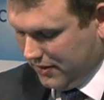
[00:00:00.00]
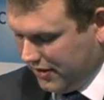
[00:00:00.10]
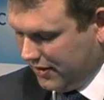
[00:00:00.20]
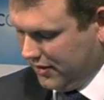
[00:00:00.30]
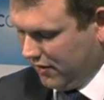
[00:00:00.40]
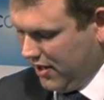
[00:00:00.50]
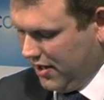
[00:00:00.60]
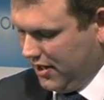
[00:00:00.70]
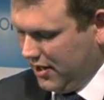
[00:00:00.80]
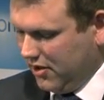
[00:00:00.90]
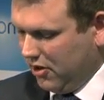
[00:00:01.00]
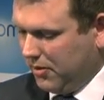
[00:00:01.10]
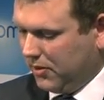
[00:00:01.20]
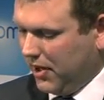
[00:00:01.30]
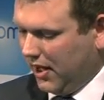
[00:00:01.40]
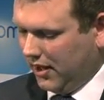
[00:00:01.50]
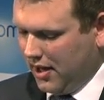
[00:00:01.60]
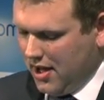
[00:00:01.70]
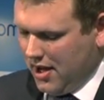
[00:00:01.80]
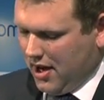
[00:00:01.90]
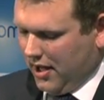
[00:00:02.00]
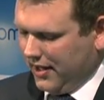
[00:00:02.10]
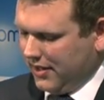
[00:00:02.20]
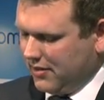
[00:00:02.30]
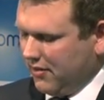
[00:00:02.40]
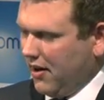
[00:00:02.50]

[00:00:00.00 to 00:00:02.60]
to a certain degree in Europe as well. And that's